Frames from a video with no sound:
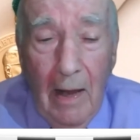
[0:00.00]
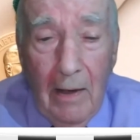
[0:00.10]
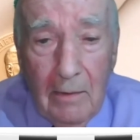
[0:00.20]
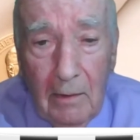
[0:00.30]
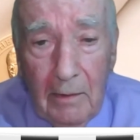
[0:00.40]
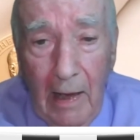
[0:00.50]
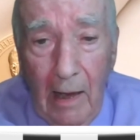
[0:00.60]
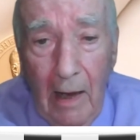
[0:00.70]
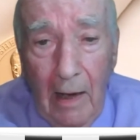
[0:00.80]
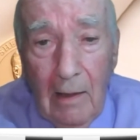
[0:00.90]

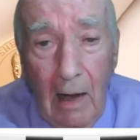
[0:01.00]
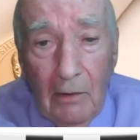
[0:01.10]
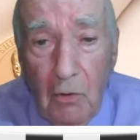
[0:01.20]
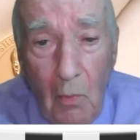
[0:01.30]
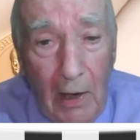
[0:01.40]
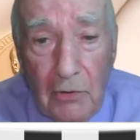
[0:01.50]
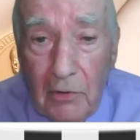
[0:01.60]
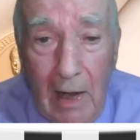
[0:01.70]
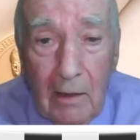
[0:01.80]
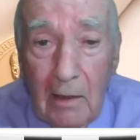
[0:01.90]
And otherwise you're
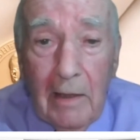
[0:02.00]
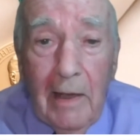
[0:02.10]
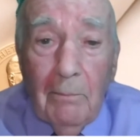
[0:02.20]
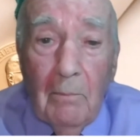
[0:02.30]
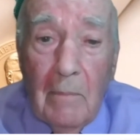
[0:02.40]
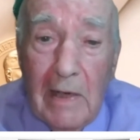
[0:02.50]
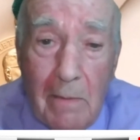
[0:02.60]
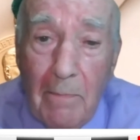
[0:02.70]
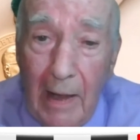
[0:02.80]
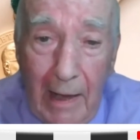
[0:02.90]
not going to get
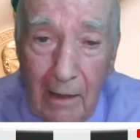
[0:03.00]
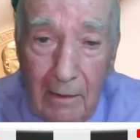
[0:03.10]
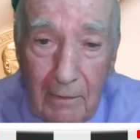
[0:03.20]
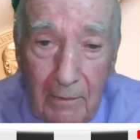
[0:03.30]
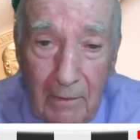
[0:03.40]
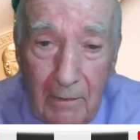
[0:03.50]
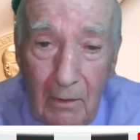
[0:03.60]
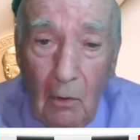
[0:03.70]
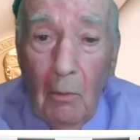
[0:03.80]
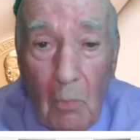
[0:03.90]
money back
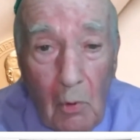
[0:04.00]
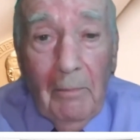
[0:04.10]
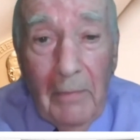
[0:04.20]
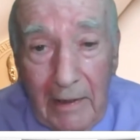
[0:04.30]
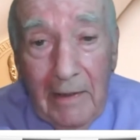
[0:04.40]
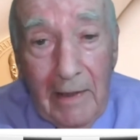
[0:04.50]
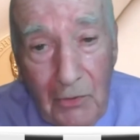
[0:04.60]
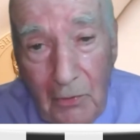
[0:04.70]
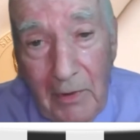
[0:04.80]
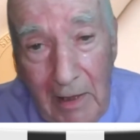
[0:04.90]
or more money
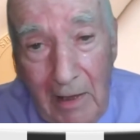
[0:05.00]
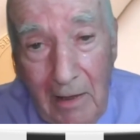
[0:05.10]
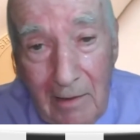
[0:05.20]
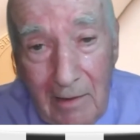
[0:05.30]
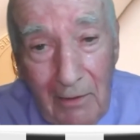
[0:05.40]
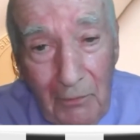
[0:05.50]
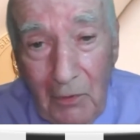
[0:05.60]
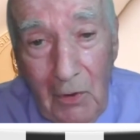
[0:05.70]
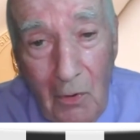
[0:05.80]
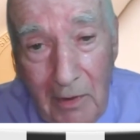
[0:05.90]
that you need if
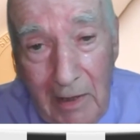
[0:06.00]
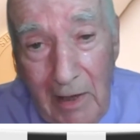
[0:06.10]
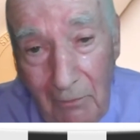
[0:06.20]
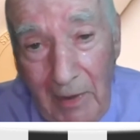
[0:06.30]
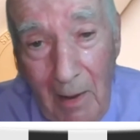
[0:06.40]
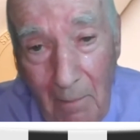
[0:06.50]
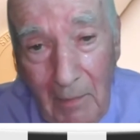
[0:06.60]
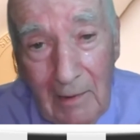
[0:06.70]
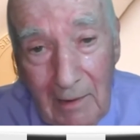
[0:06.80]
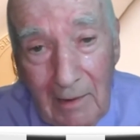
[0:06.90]
you don't give
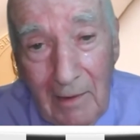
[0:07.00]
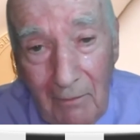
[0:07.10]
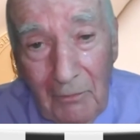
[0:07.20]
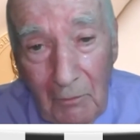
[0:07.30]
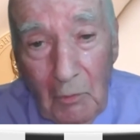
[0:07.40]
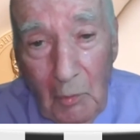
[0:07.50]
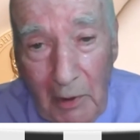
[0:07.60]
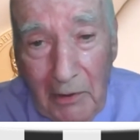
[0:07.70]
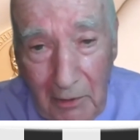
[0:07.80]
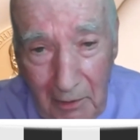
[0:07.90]
them enough of a
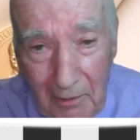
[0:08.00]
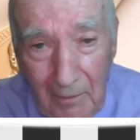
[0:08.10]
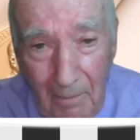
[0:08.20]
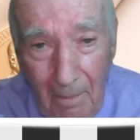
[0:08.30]
return.